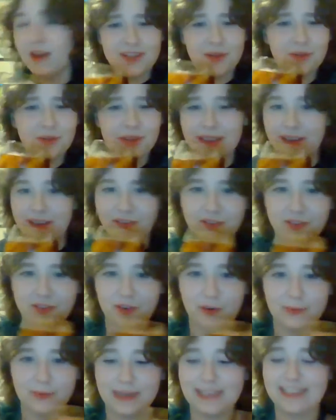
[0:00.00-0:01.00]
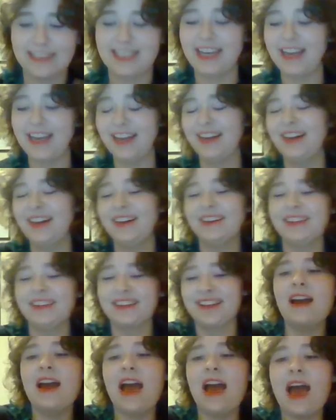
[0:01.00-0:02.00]
Don't kill Furbies.
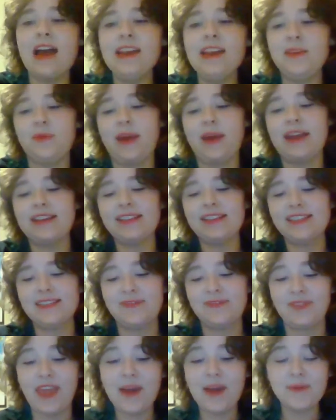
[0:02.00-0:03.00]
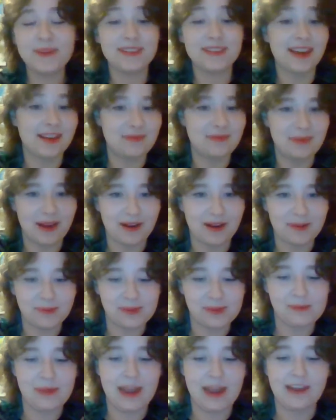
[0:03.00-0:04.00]
Anyways, that was
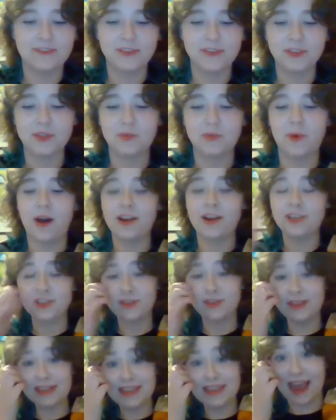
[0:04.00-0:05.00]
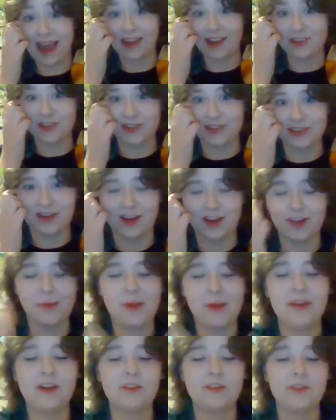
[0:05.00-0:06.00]
unbearably painful to watch, so let's actually talk
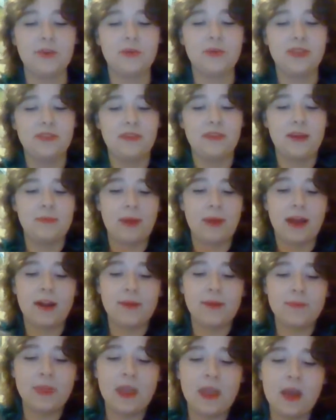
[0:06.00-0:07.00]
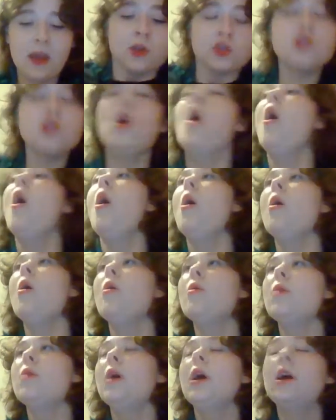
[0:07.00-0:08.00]
about Interview with the Vampire.
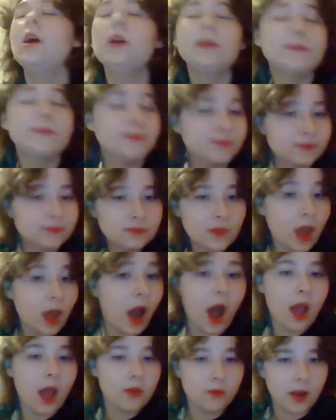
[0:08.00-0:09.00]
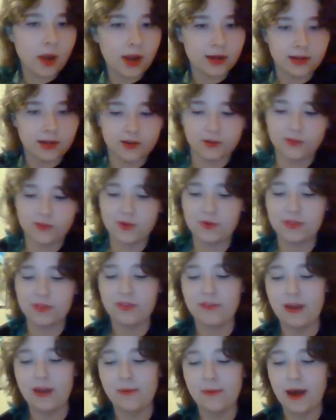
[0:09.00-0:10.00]
So, I read Interview with
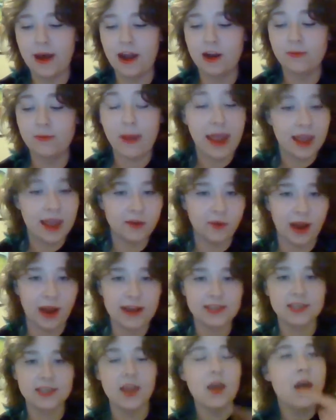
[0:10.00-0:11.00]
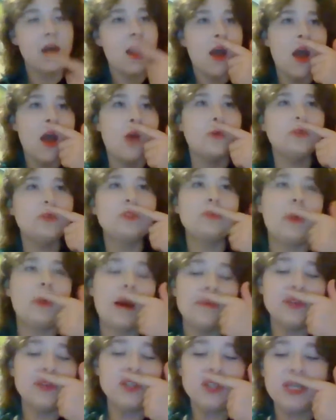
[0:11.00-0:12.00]
the Vampire by Anne Rice, which was
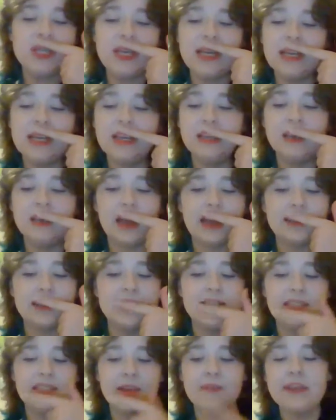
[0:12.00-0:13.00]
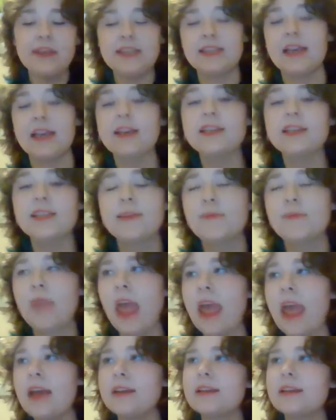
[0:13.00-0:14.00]
published in 1976,
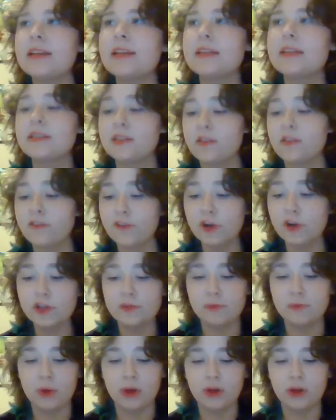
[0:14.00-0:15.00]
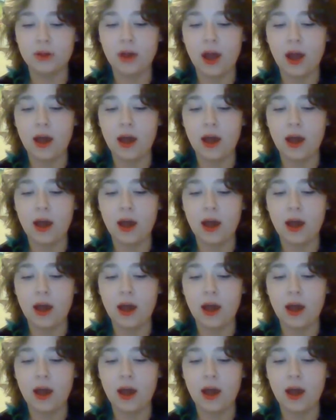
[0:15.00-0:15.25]
and is the first book